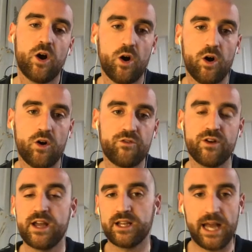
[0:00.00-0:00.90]
of
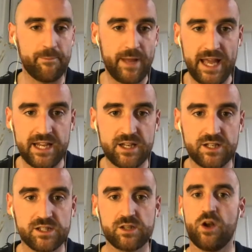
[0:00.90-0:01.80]

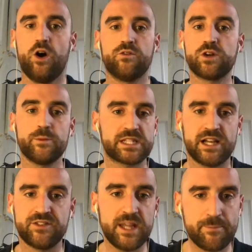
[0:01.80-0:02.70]
campaigners, of Global
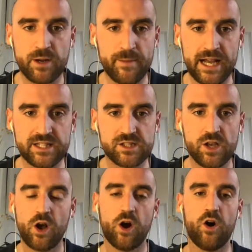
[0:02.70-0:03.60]
South diplomats,
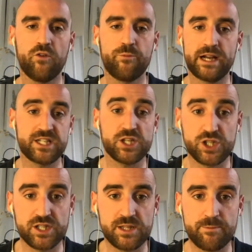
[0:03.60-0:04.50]
of
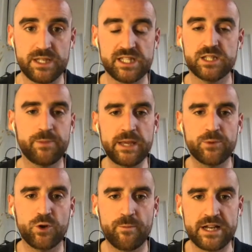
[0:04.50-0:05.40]
practitioners in business,
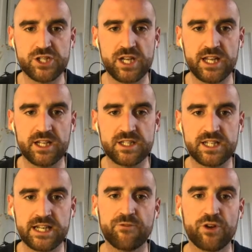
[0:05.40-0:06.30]
people who are imagining and
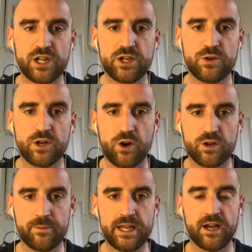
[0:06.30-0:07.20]
delivering a new
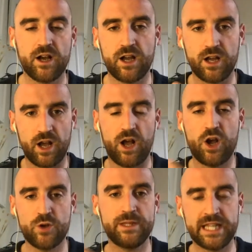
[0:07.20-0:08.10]
economy at
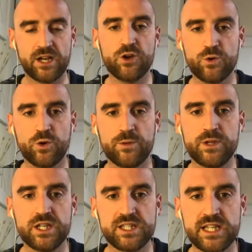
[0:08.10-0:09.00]
home in their local
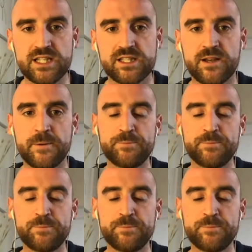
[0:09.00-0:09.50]
communities.